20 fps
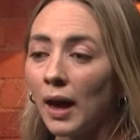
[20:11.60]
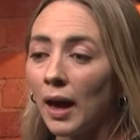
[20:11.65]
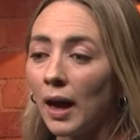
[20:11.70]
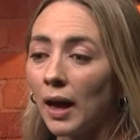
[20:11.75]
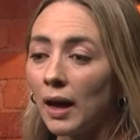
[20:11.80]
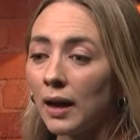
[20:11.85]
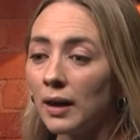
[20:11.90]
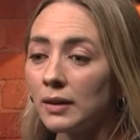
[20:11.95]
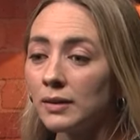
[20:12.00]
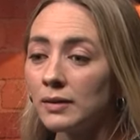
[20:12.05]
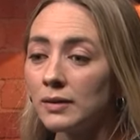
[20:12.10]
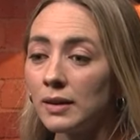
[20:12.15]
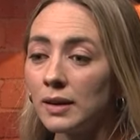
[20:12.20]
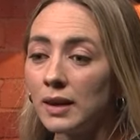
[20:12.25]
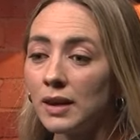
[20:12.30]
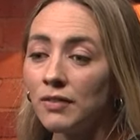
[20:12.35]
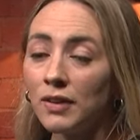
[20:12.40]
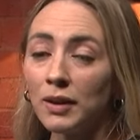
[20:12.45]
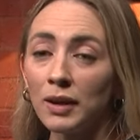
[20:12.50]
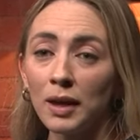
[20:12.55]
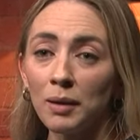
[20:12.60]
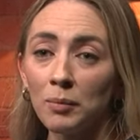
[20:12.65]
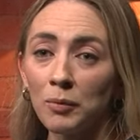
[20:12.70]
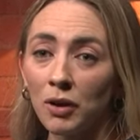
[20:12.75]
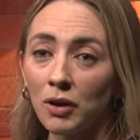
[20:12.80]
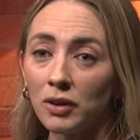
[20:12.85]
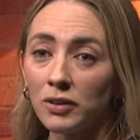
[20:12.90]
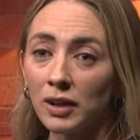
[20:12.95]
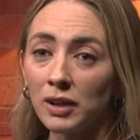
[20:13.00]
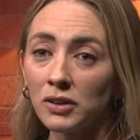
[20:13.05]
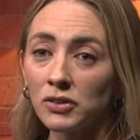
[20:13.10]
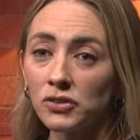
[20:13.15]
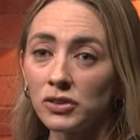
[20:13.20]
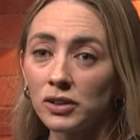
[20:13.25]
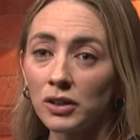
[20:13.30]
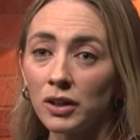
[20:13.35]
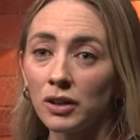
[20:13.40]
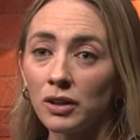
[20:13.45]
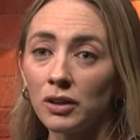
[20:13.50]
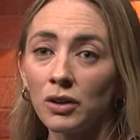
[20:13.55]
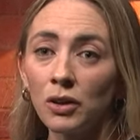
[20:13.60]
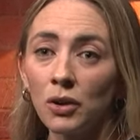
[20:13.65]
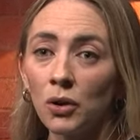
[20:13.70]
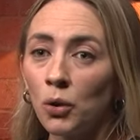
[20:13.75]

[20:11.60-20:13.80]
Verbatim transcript: And even Kim Kardashian,